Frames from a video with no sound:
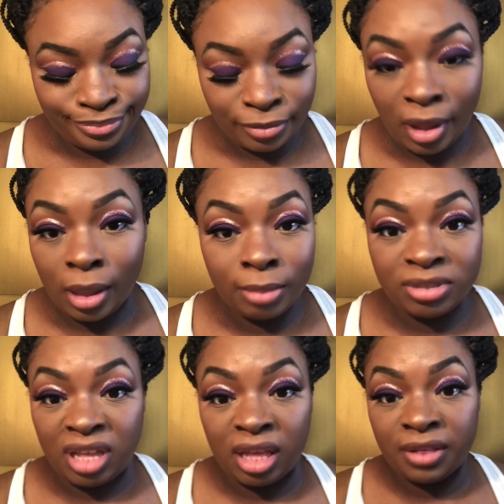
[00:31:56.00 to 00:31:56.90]
I'm
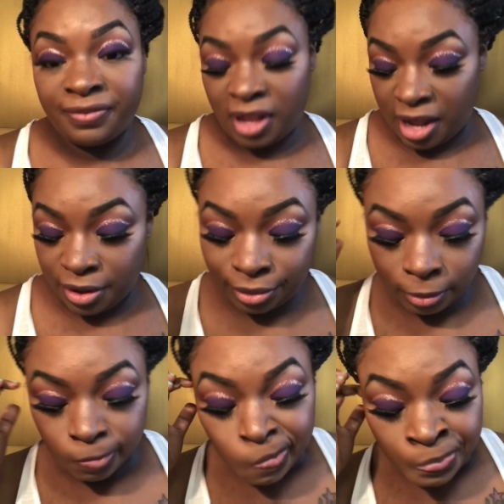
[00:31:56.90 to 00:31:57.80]
scared to fly though.
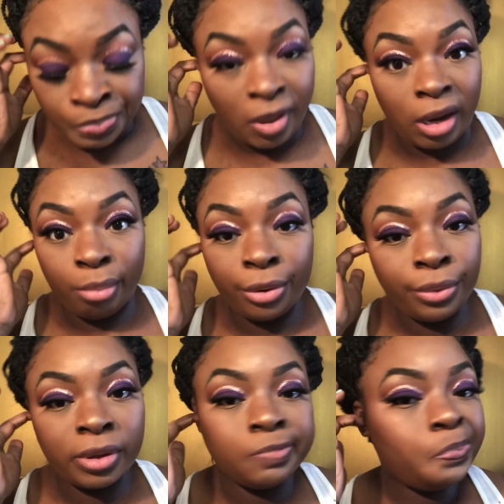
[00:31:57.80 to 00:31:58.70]
Man, I'm broke.